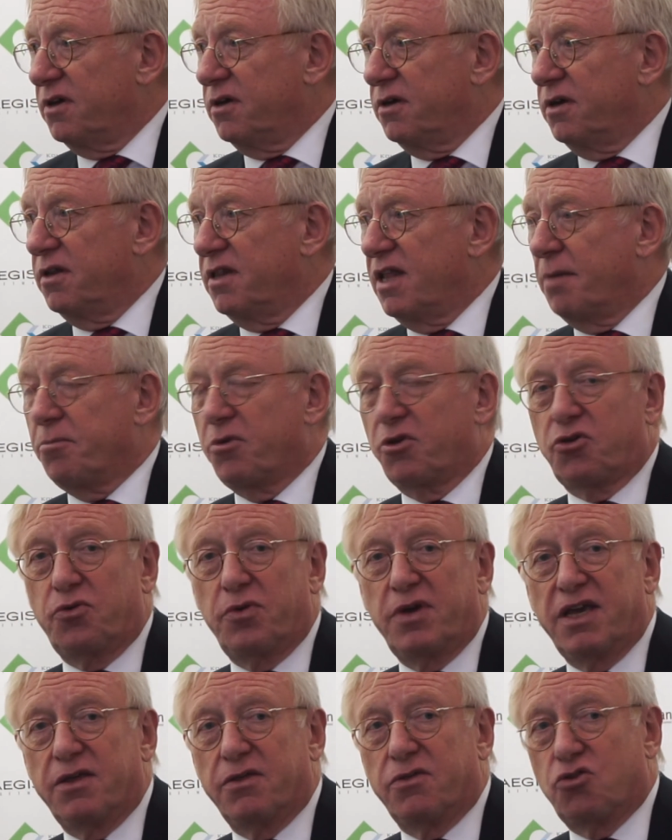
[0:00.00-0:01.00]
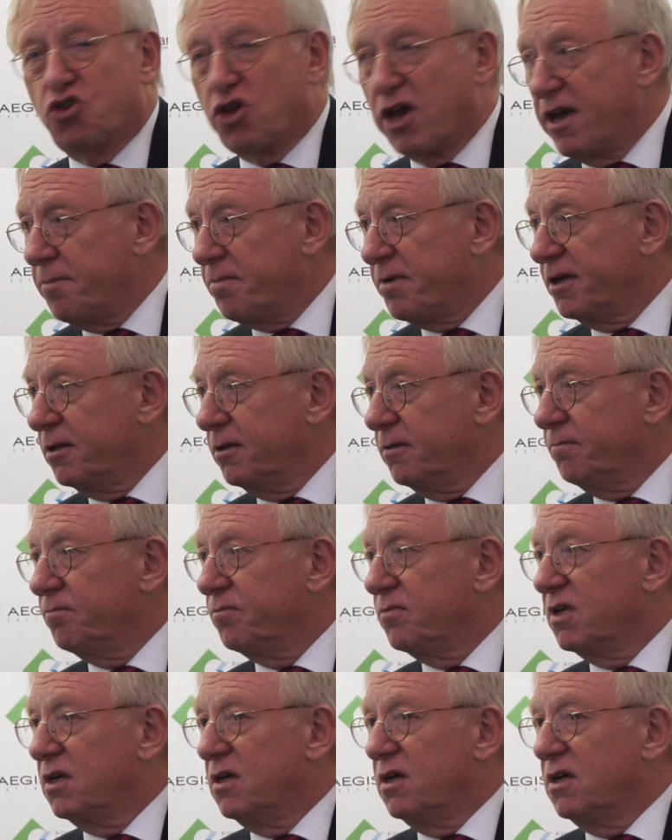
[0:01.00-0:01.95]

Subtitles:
Number 3 is Jabil.